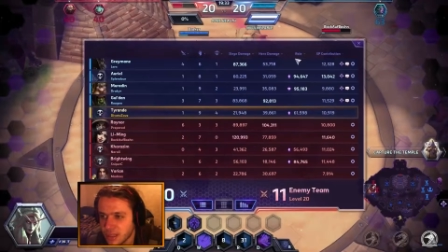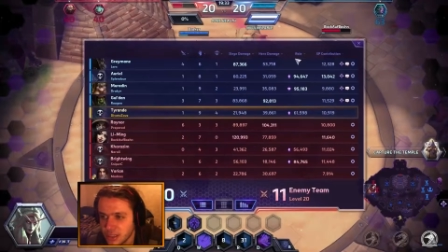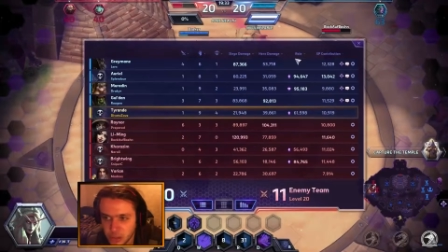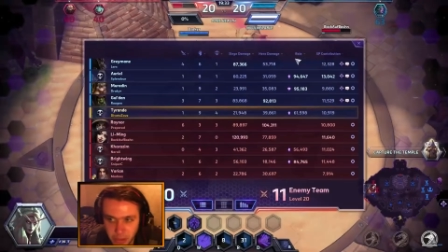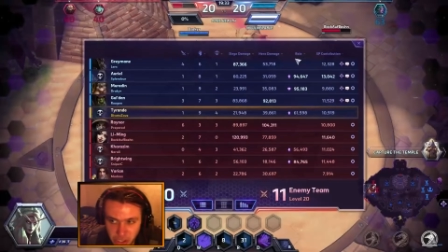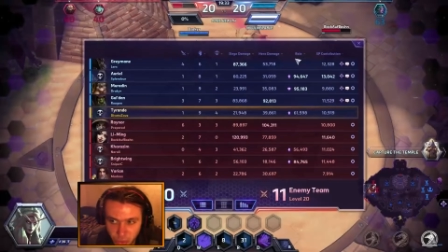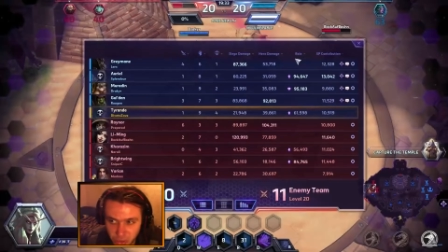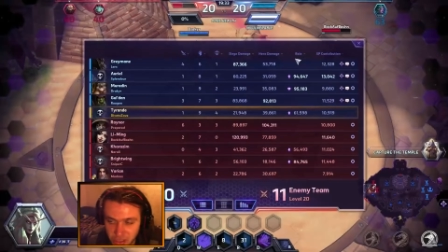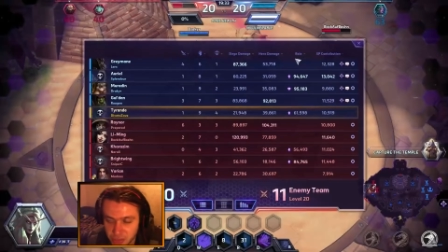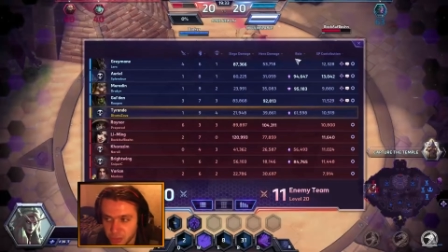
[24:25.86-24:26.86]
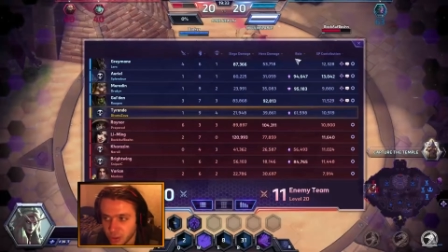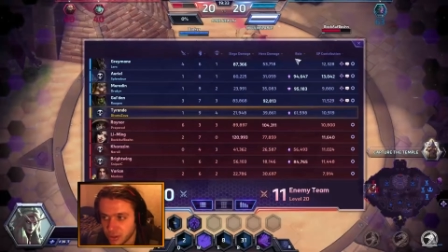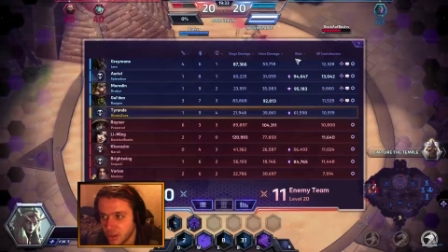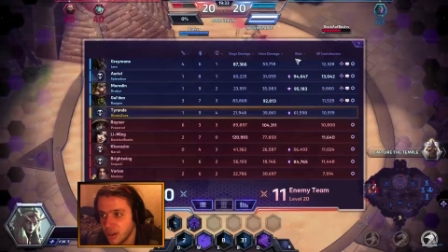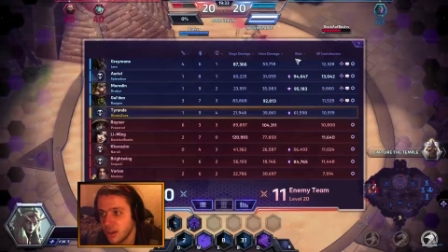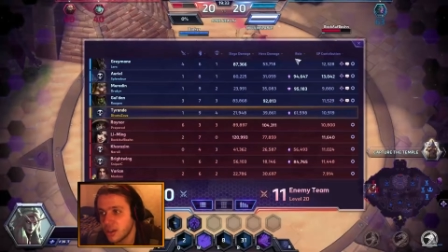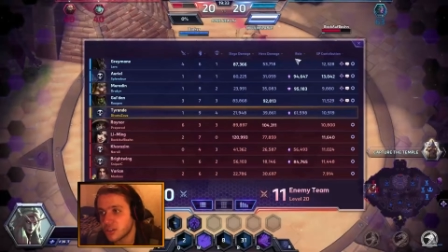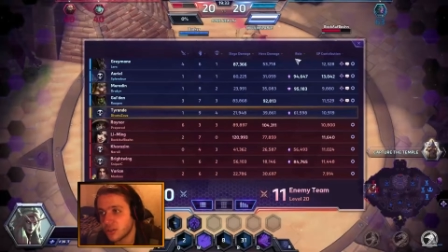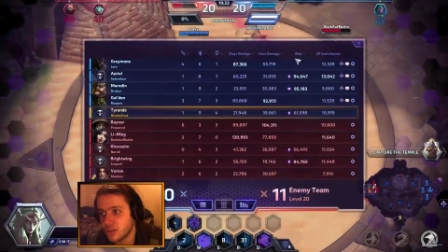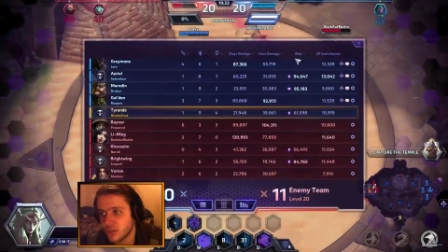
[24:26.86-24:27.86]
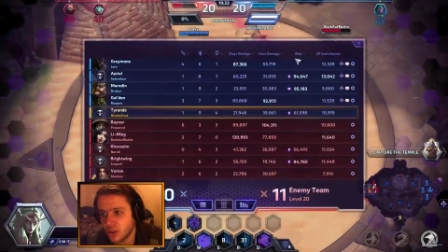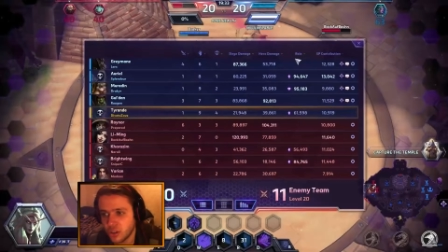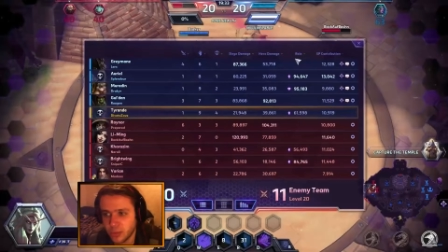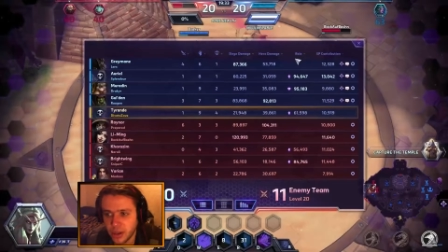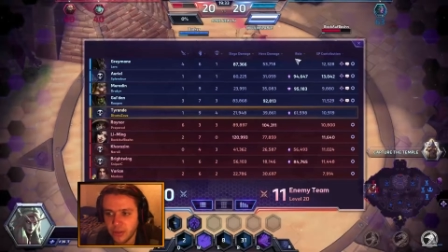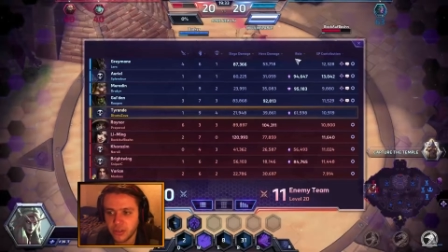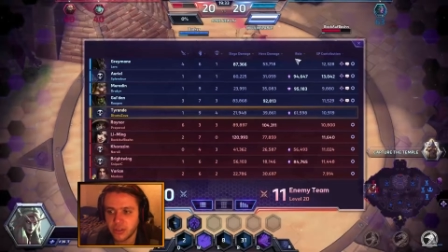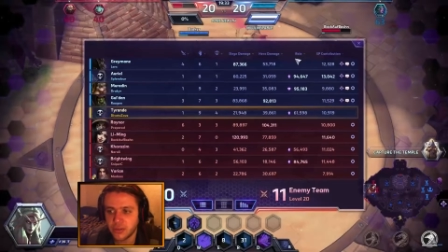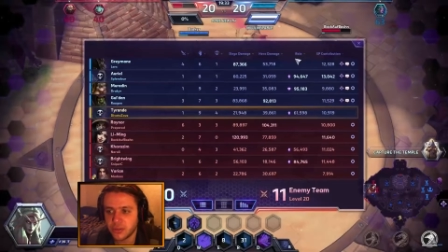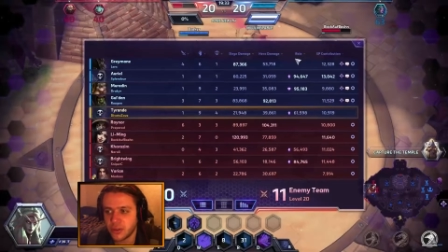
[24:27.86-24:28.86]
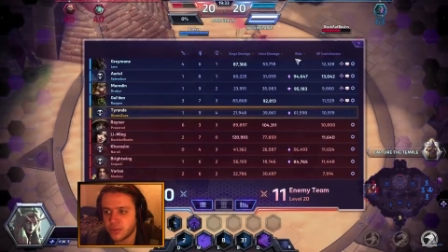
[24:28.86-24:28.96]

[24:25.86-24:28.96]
especially with this build so this is going to be everything uh,